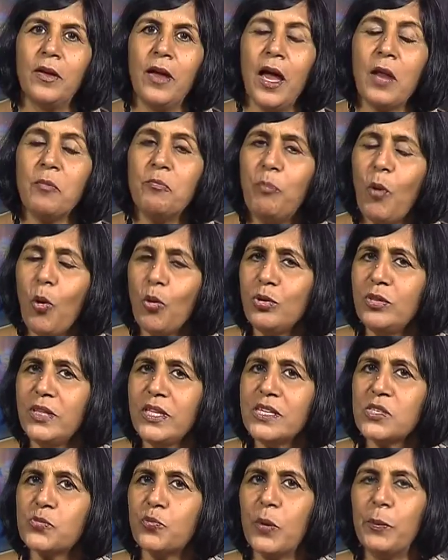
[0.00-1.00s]
And both
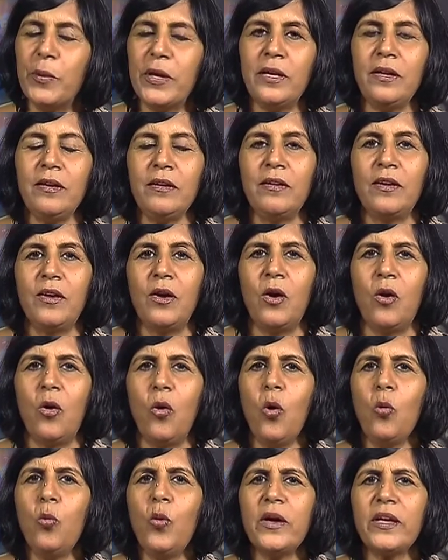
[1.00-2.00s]
these women
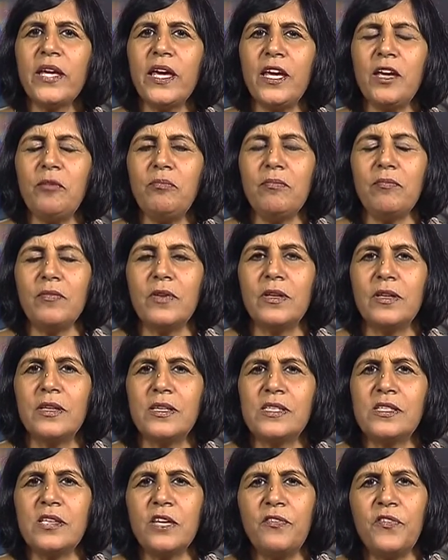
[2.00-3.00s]
overcame
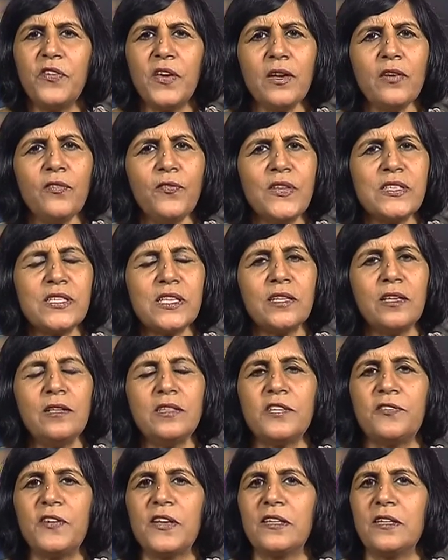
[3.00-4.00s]
severe physical
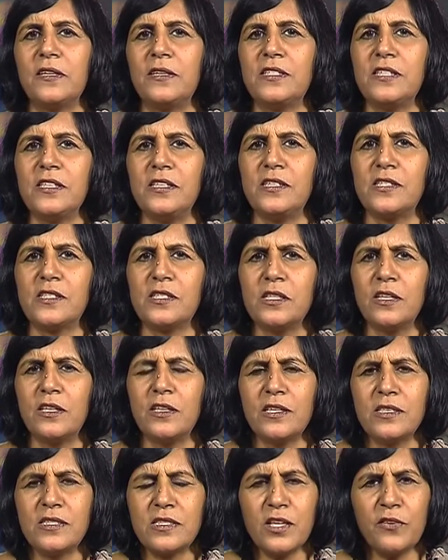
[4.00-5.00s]
difficulties,
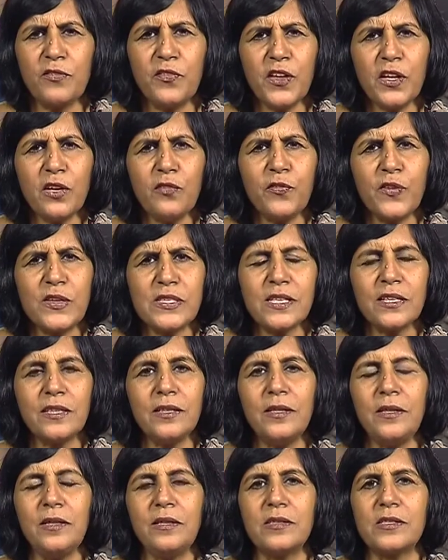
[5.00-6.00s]
severe
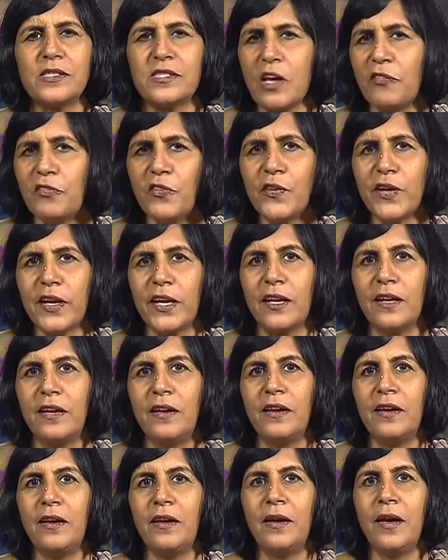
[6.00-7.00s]
physical suffering,
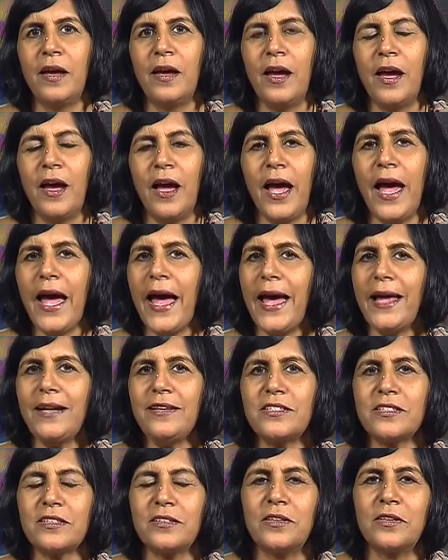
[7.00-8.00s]

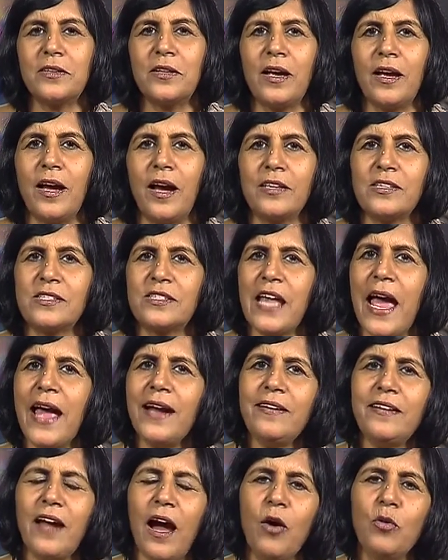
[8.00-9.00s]
and
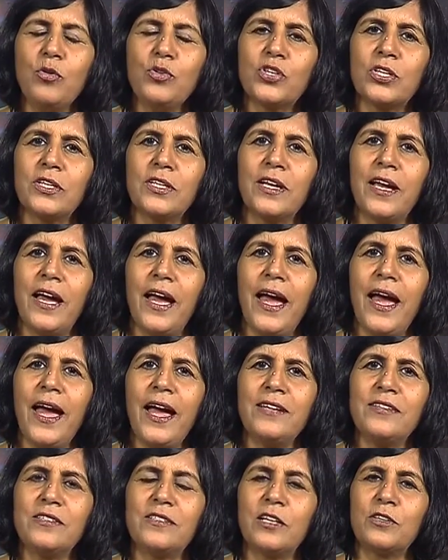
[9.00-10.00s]
stand out
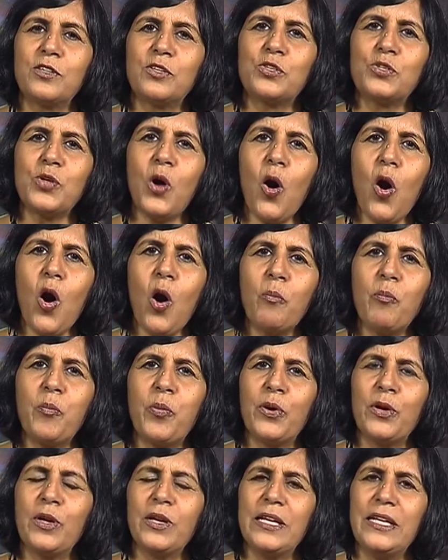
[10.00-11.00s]
as the top
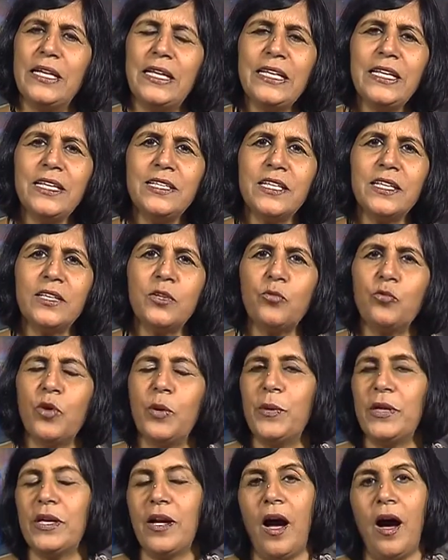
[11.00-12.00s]
leading
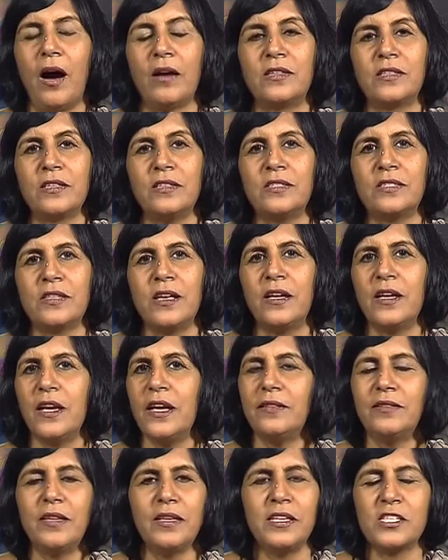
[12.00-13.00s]
women artists
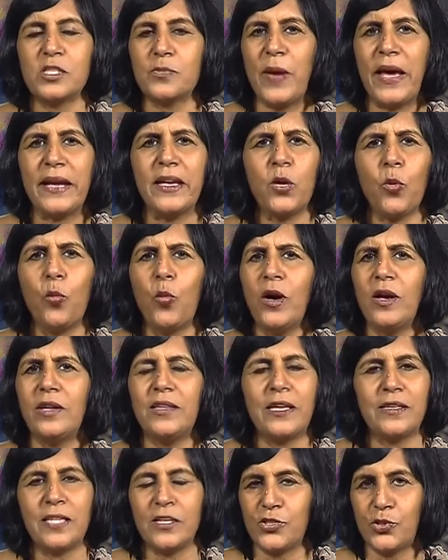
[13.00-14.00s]
in the Hispanic world
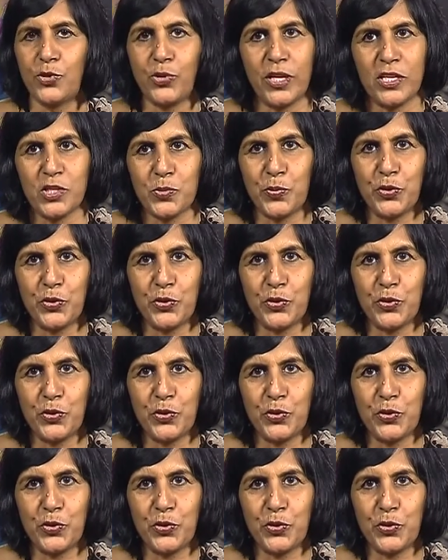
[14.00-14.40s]
that history has